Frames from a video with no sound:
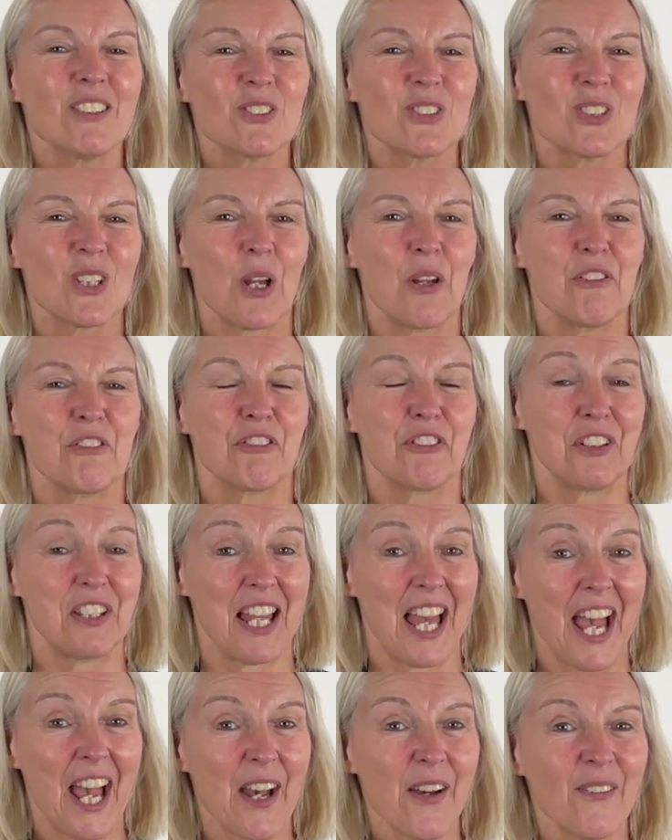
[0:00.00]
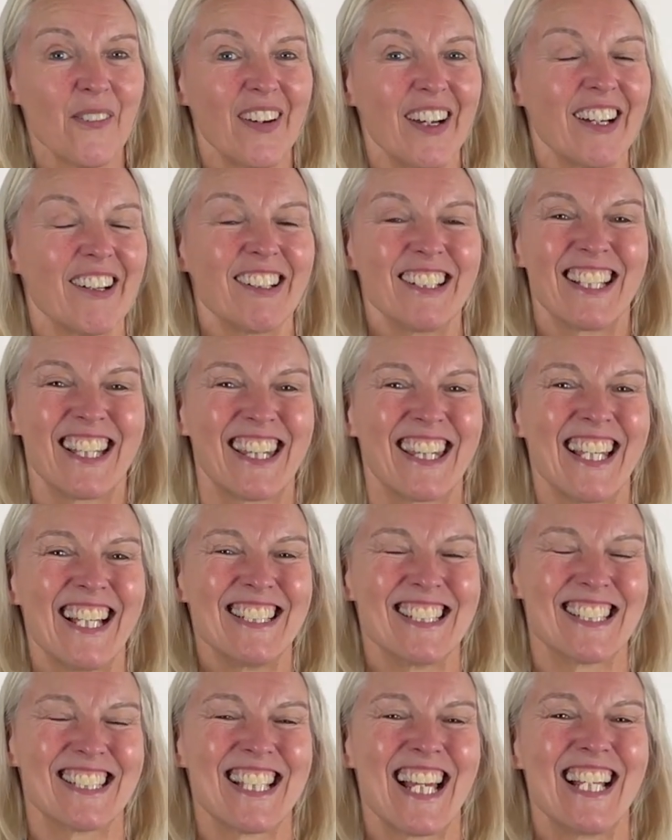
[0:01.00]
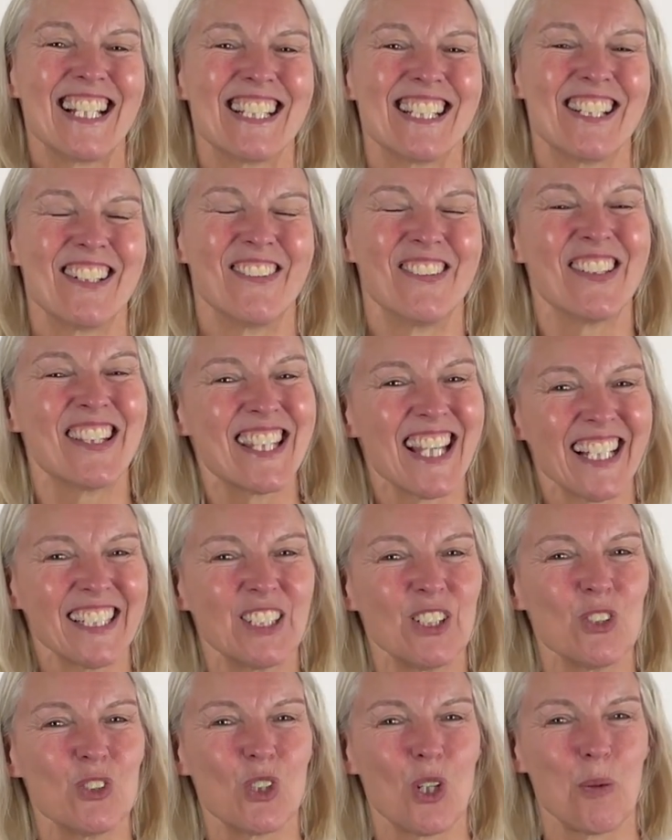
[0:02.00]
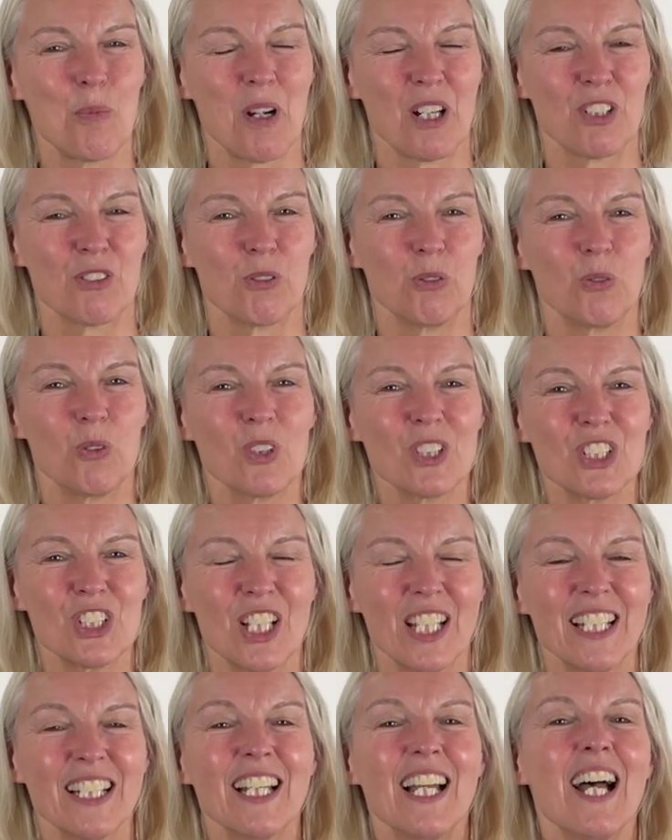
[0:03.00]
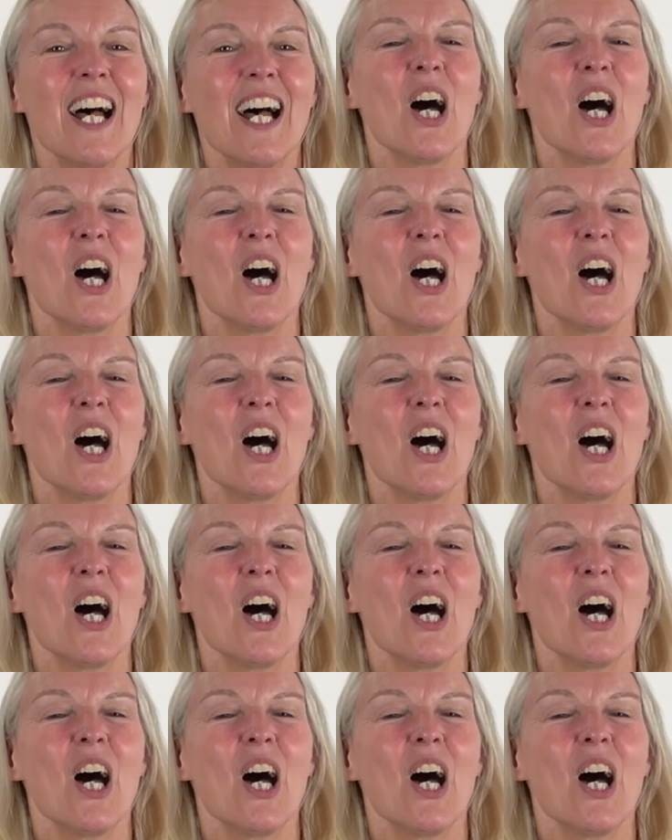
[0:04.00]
So for now, I say to you, thank you so much for watching.